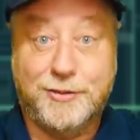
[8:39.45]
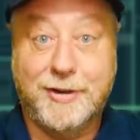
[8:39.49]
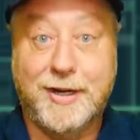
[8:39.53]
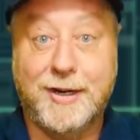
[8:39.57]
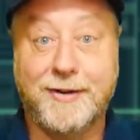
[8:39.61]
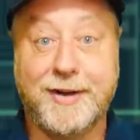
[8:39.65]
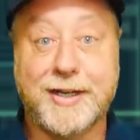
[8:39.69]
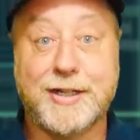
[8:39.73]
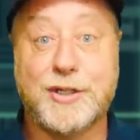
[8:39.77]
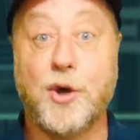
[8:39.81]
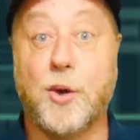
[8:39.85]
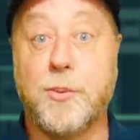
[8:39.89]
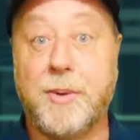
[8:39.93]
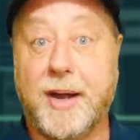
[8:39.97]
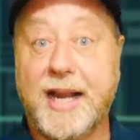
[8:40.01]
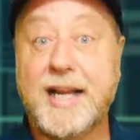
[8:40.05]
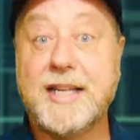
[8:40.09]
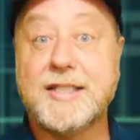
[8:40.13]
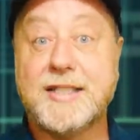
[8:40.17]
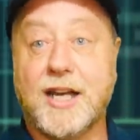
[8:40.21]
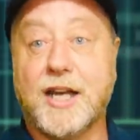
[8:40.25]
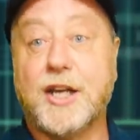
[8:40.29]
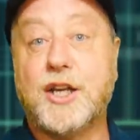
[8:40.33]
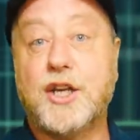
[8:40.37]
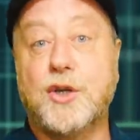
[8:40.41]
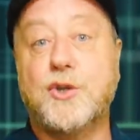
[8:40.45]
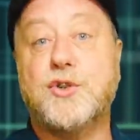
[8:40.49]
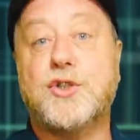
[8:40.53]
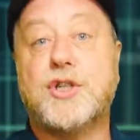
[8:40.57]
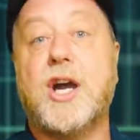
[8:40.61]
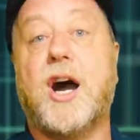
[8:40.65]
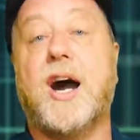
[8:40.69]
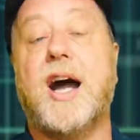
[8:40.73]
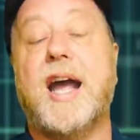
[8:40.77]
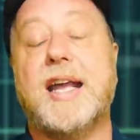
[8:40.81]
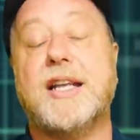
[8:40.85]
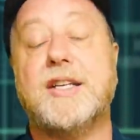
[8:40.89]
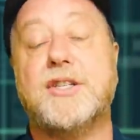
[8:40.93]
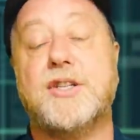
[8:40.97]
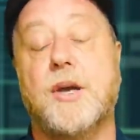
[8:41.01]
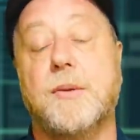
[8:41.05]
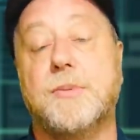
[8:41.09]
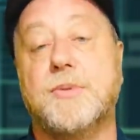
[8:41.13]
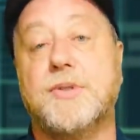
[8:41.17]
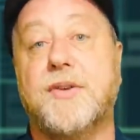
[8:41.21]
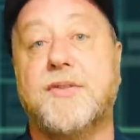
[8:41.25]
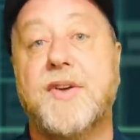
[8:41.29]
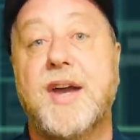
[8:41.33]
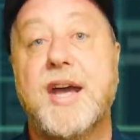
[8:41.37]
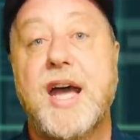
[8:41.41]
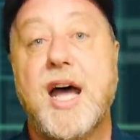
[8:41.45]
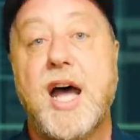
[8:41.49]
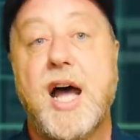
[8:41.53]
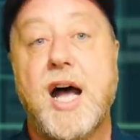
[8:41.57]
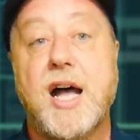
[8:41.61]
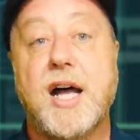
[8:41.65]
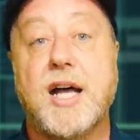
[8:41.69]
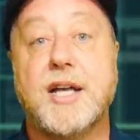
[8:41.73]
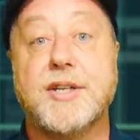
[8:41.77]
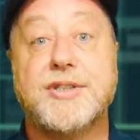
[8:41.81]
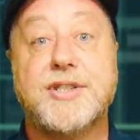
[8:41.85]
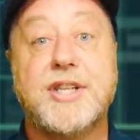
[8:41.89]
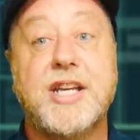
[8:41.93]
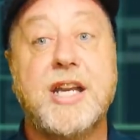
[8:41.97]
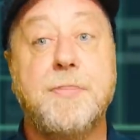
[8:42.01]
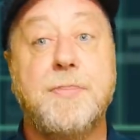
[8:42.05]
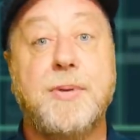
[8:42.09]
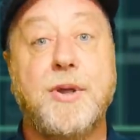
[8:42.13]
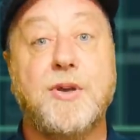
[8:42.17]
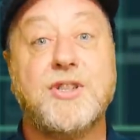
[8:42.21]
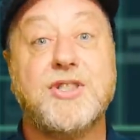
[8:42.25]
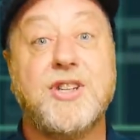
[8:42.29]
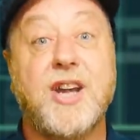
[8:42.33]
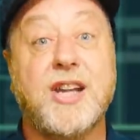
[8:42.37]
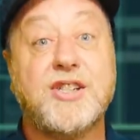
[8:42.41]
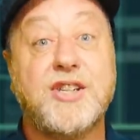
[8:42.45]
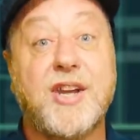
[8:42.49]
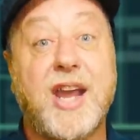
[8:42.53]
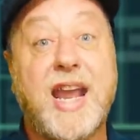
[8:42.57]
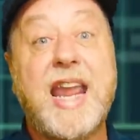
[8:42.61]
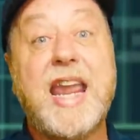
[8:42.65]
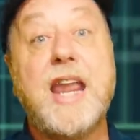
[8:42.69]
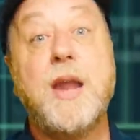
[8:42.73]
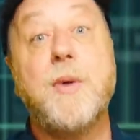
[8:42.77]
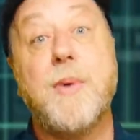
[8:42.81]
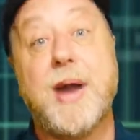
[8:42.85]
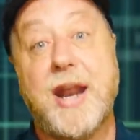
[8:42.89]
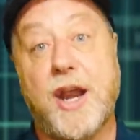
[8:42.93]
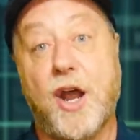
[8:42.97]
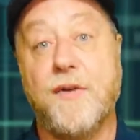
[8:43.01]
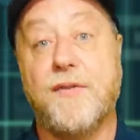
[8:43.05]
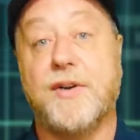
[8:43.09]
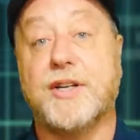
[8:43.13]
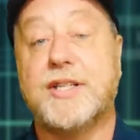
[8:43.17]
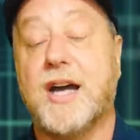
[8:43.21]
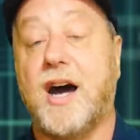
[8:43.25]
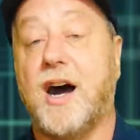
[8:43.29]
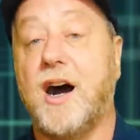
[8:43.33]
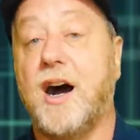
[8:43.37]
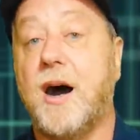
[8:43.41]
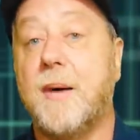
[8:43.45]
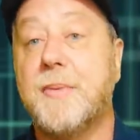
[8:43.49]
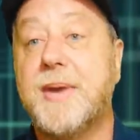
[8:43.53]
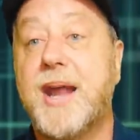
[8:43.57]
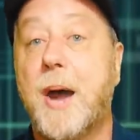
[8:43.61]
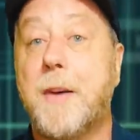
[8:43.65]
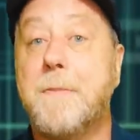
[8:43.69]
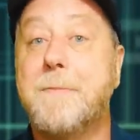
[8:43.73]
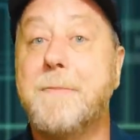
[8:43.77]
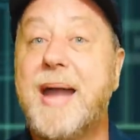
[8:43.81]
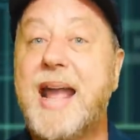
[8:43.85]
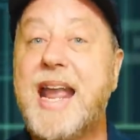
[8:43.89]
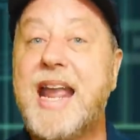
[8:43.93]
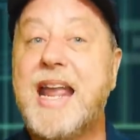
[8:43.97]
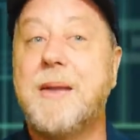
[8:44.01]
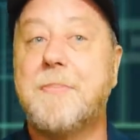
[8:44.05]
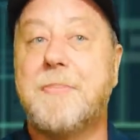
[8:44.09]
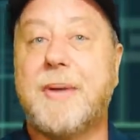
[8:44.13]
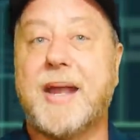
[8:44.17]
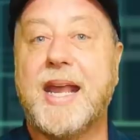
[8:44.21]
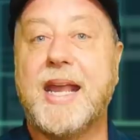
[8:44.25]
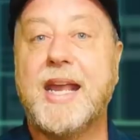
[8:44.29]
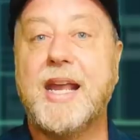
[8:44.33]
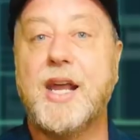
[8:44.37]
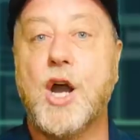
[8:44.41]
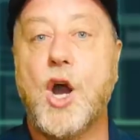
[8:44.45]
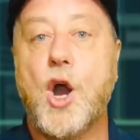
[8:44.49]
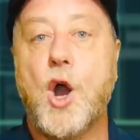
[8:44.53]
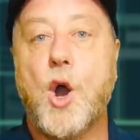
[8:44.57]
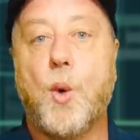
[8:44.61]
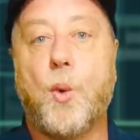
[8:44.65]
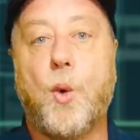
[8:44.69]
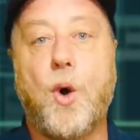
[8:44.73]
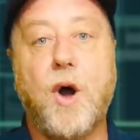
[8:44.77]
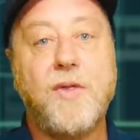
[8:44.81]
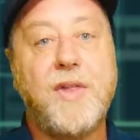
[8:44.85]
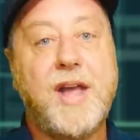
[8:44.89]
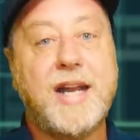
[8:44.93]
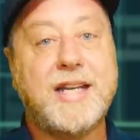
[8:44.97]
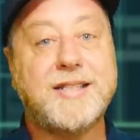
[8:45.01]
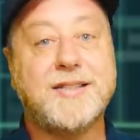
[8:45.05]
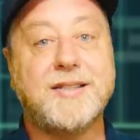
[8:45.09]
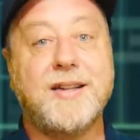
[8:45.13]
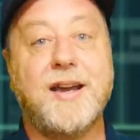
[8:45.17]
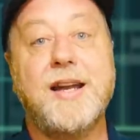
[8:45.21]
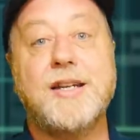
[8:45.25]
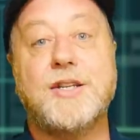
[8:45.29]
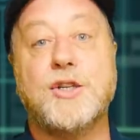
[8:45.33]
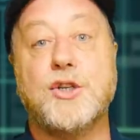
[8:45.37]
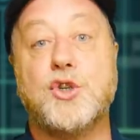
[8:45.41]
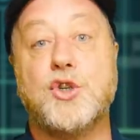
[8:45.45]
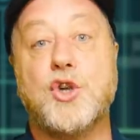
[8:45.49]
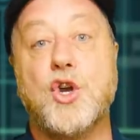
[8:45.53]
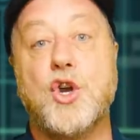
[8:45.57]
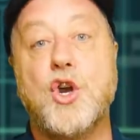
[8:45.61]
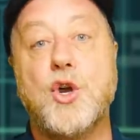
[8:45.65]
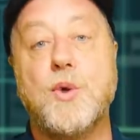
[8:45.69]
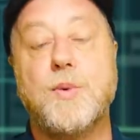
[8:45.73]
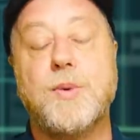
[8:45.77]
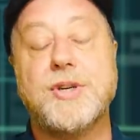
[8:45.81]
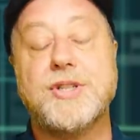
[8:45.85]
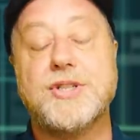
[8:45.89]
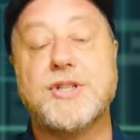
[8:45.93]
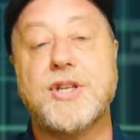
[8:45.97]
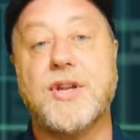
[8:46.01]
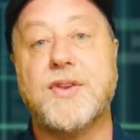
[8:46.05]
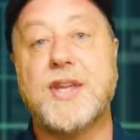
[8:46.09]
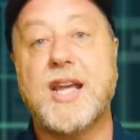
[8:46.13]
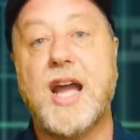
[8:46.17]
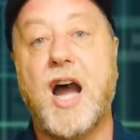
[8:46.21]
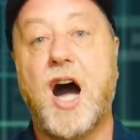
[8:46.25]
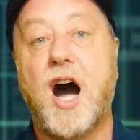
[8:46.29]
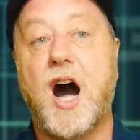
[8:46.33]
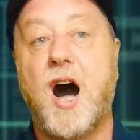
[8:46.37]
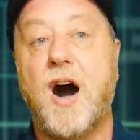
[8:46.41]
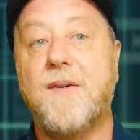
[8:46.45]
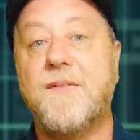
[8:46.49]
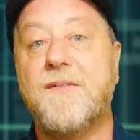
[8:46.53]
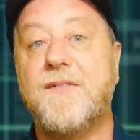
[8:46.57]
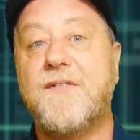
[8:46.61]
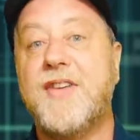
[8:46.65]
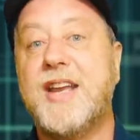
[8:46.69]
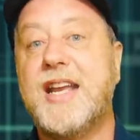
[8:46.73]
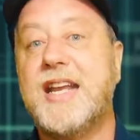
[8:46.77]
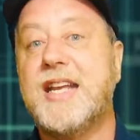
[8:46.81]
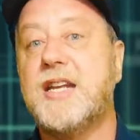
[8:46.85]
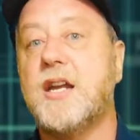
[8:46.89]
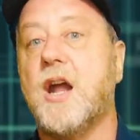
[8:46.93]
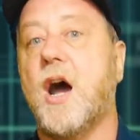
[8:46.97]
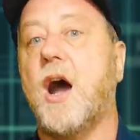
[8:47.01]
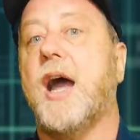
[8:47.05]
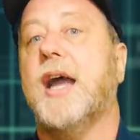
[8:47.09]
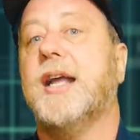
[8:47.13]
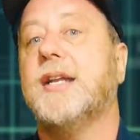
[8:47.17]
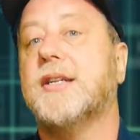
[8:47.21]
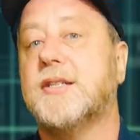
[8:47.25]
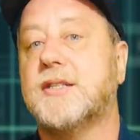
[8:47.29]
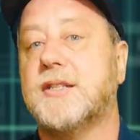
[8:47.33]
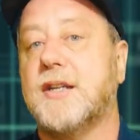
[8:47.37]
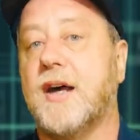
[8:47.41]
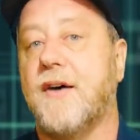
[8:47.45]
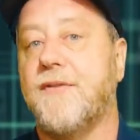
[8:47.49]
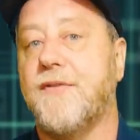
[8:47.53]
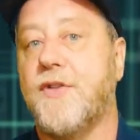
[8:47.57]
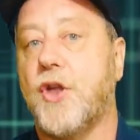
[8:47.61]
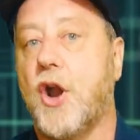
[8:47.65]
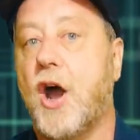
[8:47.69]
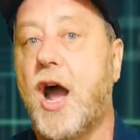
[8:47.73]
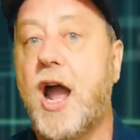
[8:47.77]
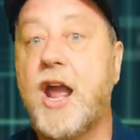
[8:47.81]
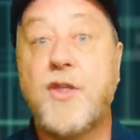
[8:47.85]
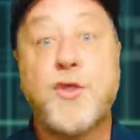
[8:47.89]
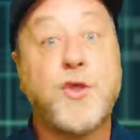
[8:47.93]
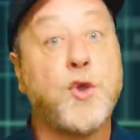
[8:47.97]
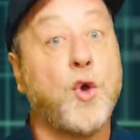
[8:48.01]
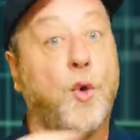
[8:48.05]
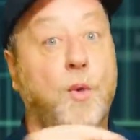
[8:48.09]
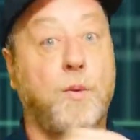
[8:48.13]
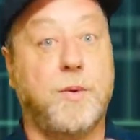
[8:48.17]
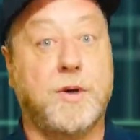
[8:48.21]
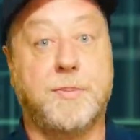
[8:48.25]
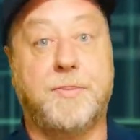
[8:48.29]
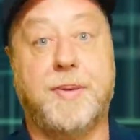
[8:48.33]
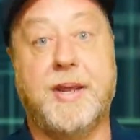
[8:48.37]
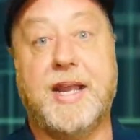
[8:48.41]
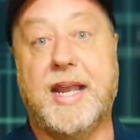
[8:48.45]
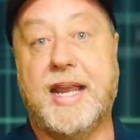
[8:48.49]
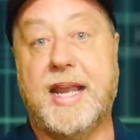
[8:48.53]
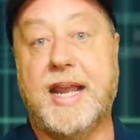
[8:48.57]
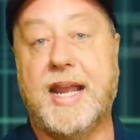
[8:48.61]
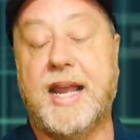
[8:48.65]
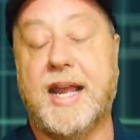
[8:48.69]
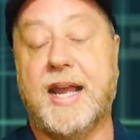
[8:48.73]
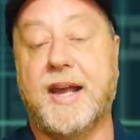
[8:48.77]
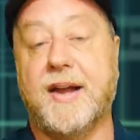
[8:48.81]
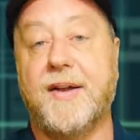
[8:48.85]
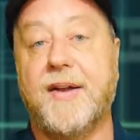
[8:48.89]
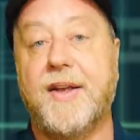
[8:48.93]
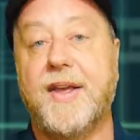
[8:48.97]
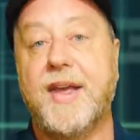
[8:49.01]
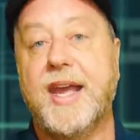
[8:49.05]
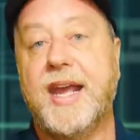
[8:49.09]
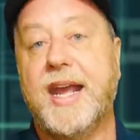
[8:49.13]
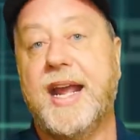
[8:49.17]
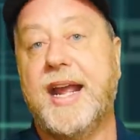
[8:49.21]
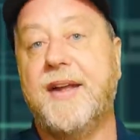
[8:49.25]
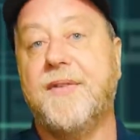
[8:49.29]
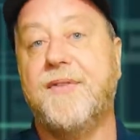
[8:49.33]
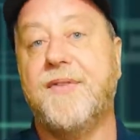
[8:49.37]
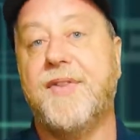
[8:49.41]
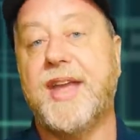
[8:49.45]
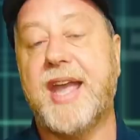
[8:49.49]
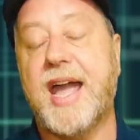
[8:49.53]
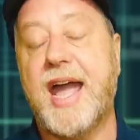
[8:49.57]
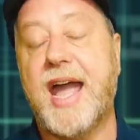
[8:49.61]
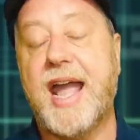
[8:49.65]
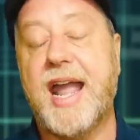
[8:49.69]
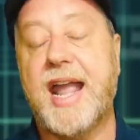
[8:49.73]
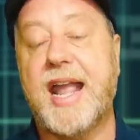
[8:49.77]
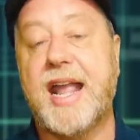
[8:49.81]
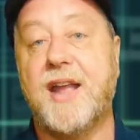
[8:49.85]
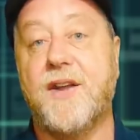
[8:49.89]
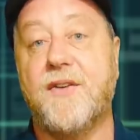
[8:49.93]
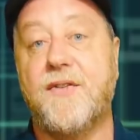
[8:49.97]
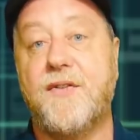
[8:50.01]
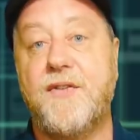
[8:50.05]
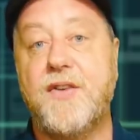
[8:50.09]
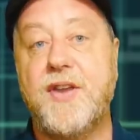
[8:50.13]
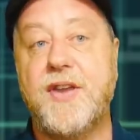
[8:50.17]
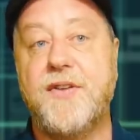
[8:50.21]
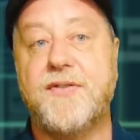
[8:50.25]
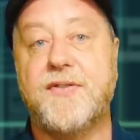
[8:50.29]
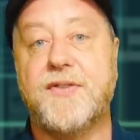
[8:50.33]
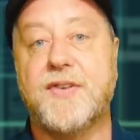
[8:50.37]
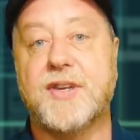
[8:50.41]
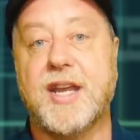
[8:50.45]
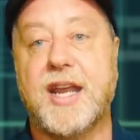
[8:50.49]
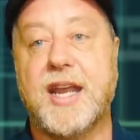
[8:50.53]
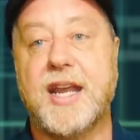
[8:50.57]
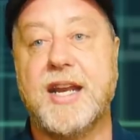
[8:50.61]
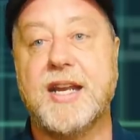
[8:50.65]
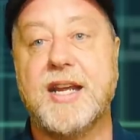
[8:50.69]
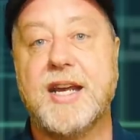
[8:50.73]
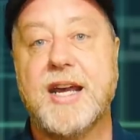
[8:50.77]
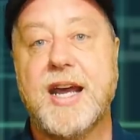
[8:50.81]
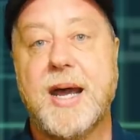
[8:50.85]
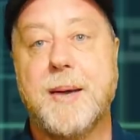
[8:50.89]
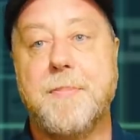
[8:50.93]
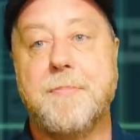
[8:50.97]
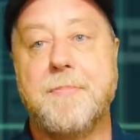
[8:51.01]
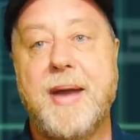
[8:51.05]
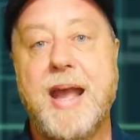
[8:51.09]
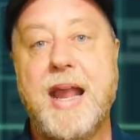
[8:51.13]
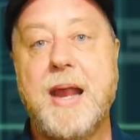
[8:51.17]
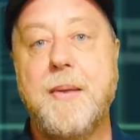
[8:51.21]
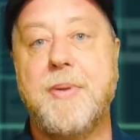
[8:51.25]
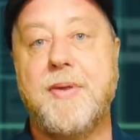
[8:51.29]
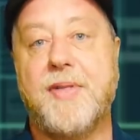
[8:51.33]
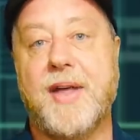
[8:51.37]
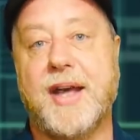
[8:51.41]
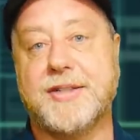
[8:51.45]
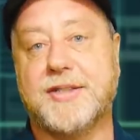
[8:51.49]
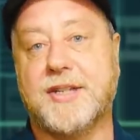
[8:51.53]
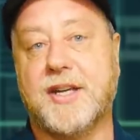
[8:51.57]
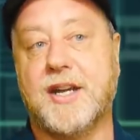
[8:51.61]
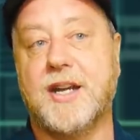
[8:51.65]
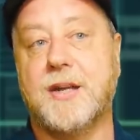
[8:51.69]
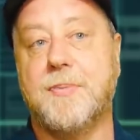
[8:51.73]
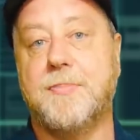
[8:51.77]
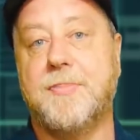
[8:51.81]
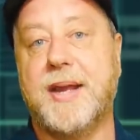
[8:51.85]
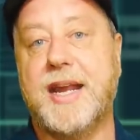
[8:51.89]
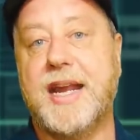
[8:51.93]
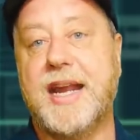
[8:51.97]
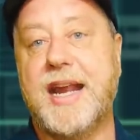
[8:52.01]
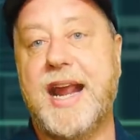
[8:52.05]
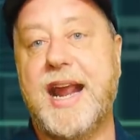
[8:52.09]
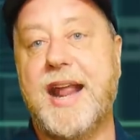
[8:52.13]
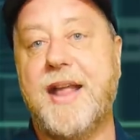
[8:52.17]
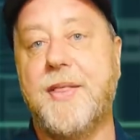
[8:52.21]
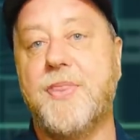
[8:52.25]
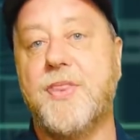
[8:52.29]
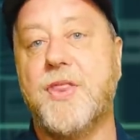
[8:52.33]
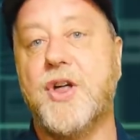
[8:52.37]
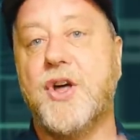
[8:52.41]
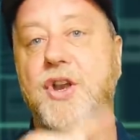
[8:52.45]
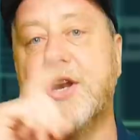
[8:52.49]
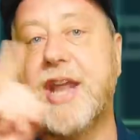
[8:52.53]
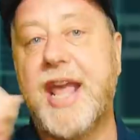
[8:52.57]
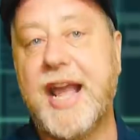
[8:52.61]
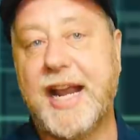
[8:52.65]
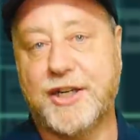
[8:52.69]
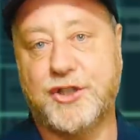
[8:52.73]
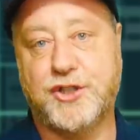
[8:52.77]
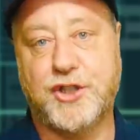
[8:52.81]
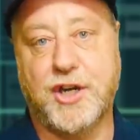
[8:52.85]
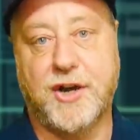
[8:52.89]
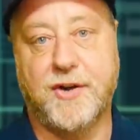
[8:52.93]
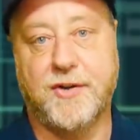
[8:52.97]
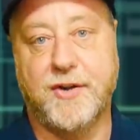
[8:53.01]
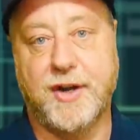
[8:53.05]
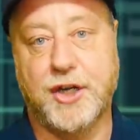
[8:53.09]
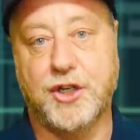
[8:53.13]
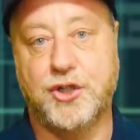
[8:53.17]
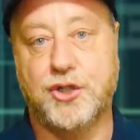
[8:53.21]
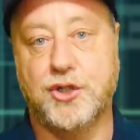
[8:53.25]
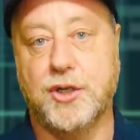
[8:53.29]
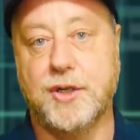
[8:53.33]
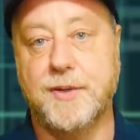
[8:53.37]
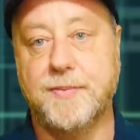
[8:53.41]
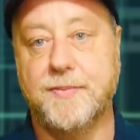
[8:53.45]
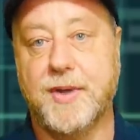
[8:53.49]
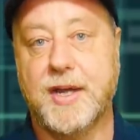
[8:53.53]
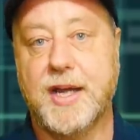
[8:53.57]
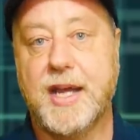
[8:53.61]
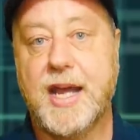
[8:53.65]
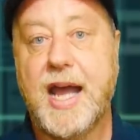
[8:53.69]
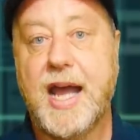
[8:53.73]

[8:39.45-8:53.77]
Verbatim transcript: He's really, really tall, but he's a huge guy in terms of uh, CPU design. So he went over to ARM. Now, maybe what they decided to do was that the ARM v9 stuff that I thought would be here in the A15, maybe that's going to be in the next generation.